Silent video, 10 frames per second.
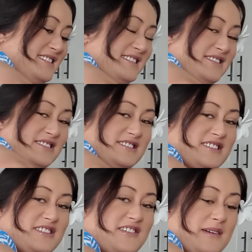So I'm just
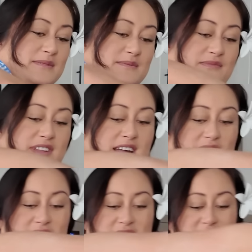going to grab some
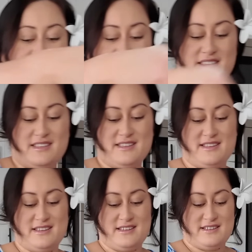flour,
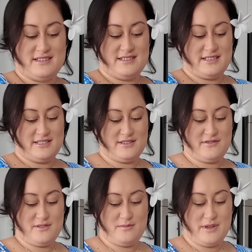dust
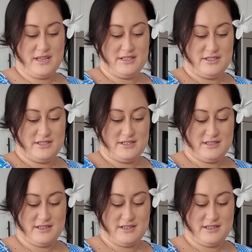off the bench,